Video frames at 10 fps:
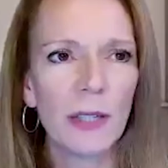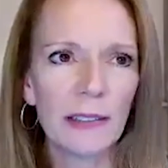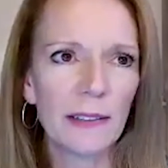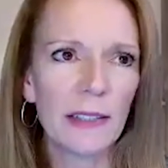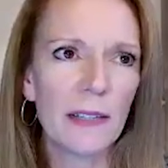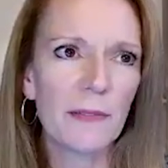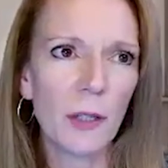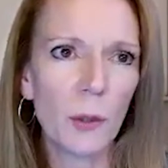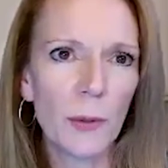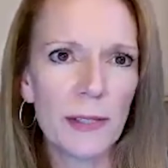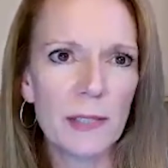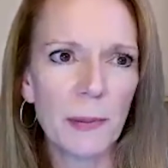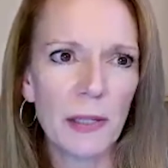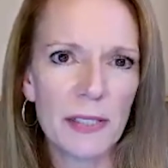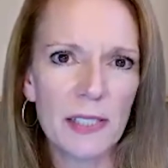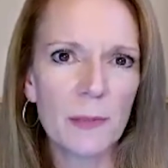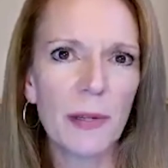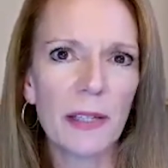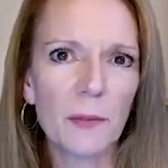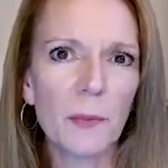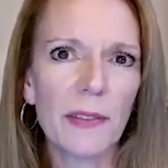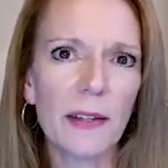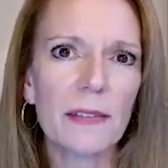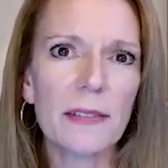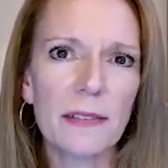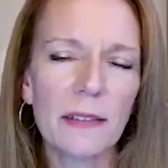been great that they've always participated with us.